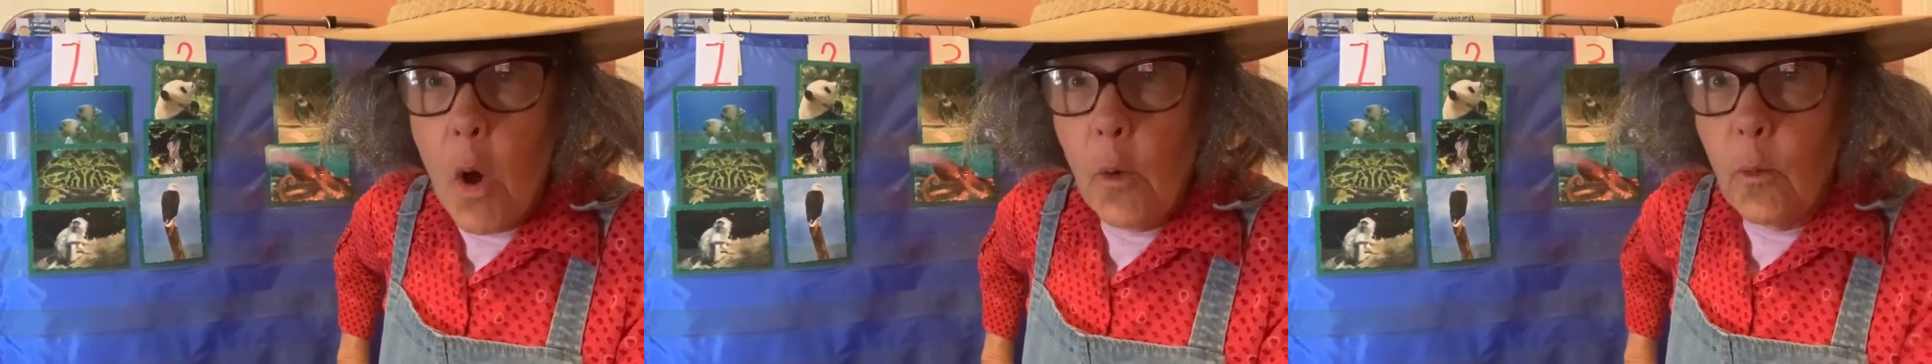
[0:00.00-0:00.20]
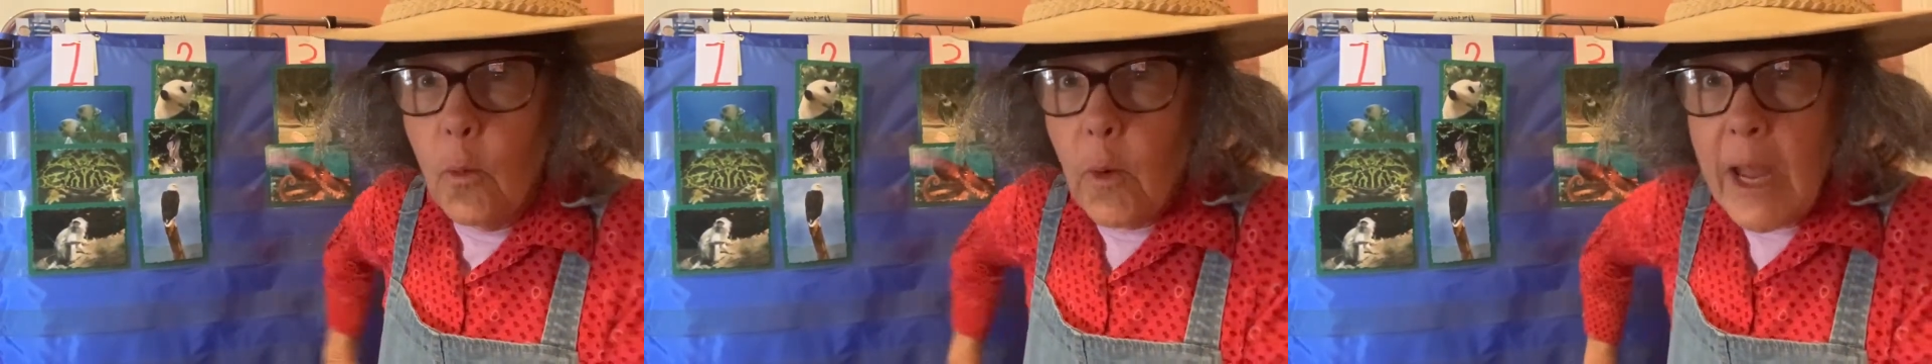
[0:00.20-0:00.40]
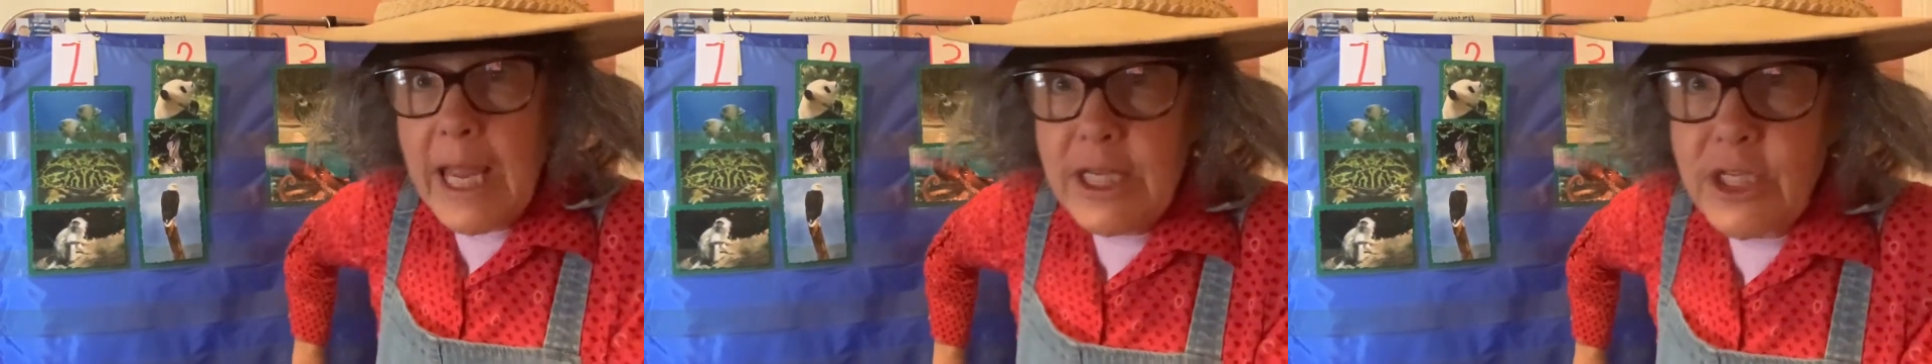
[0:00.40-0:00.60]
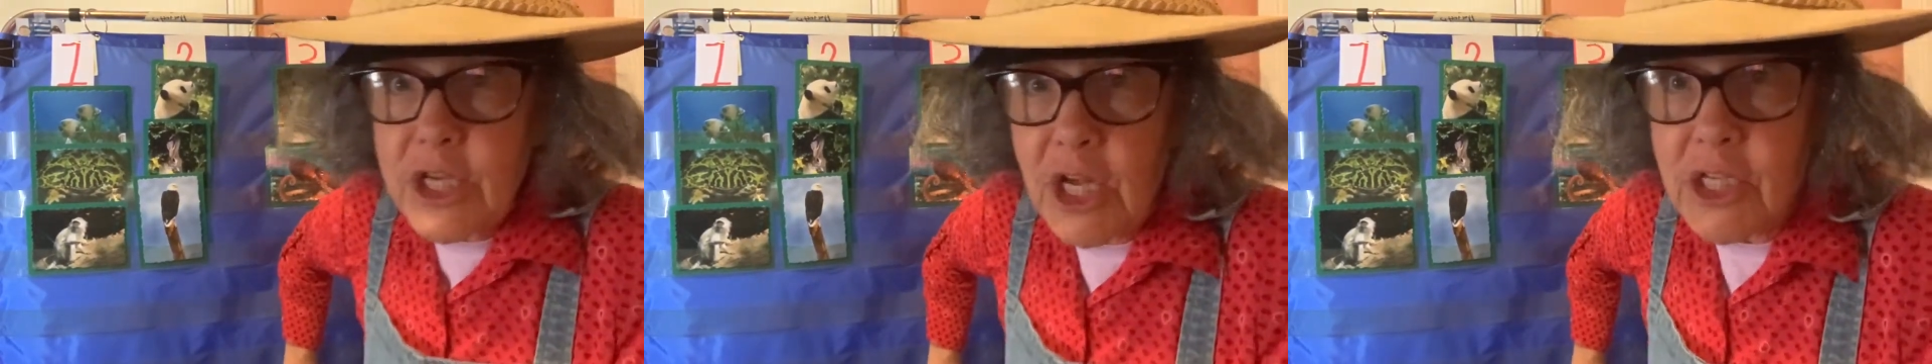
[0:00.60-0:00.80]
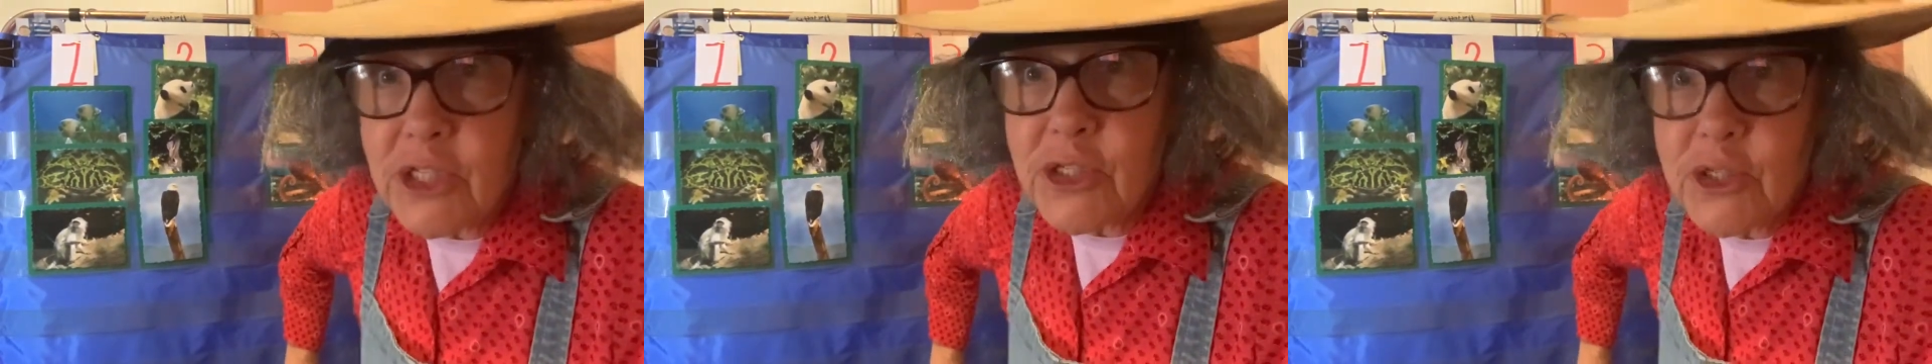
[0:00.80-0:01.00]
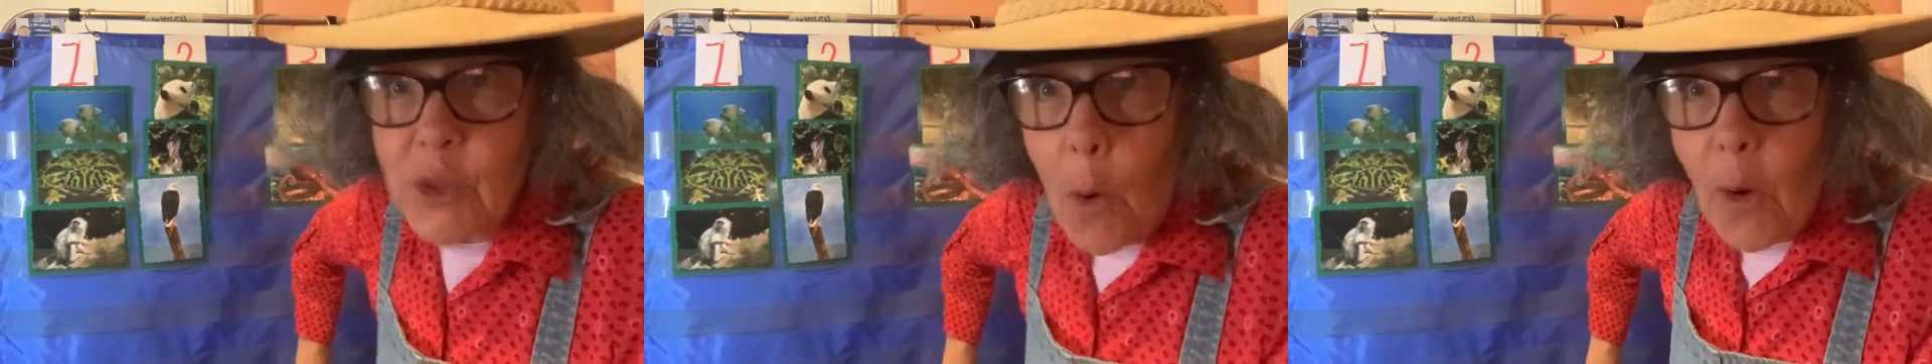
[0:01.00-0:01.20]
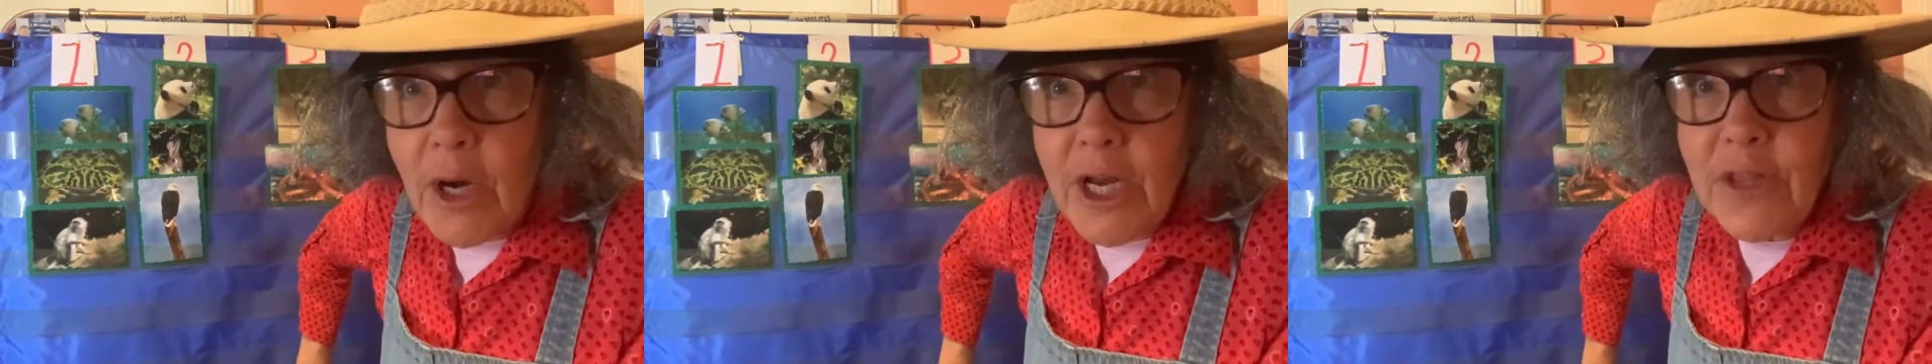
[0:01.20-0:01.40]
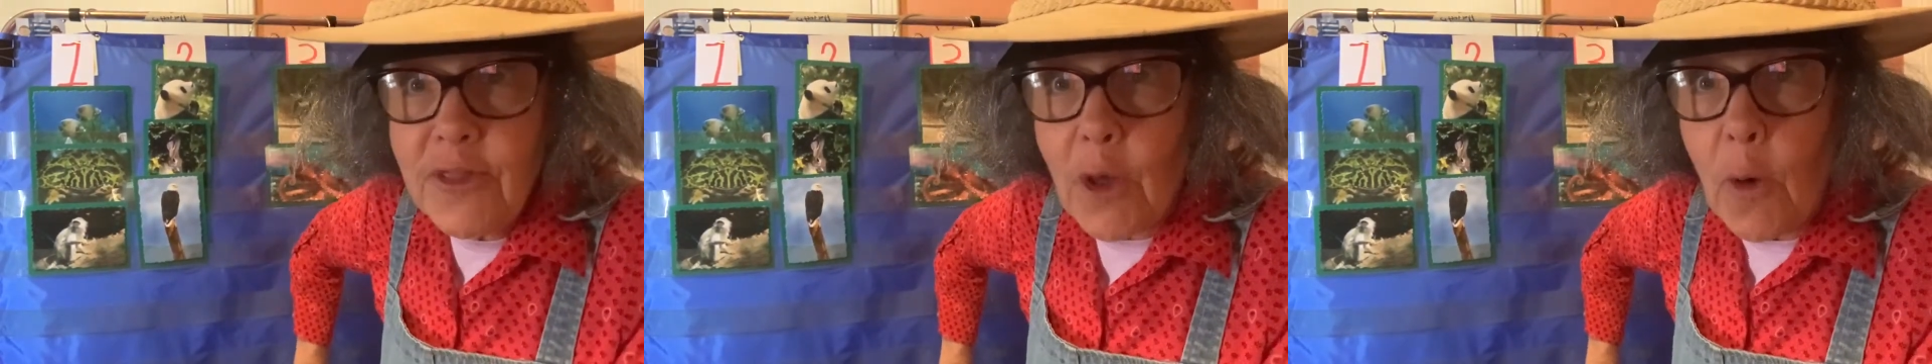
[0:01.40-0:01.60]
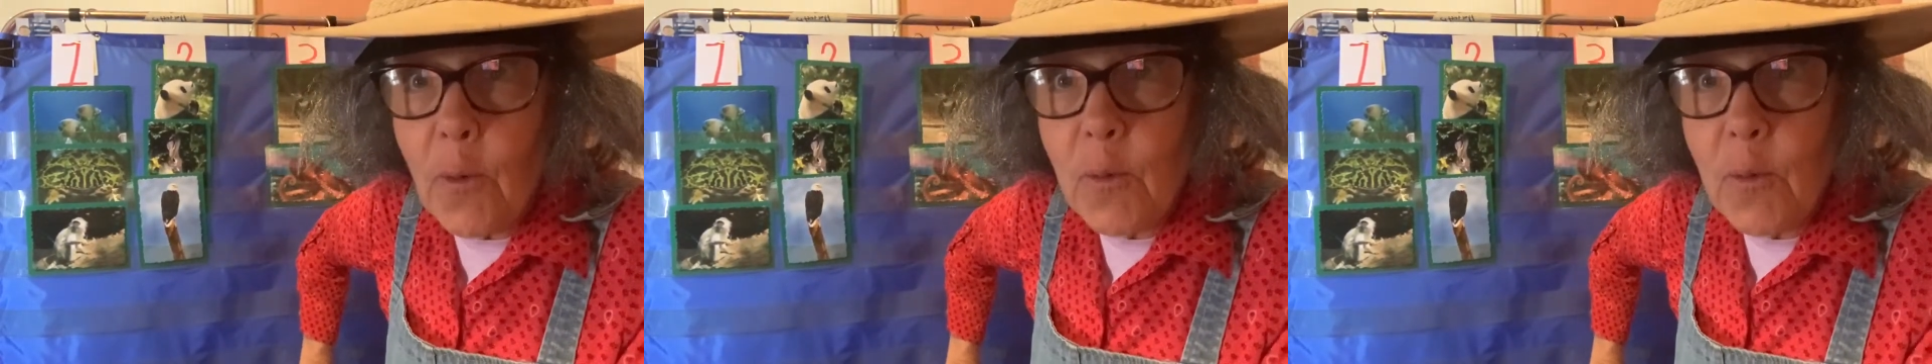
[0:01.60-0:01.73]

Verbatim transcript: We just sorted the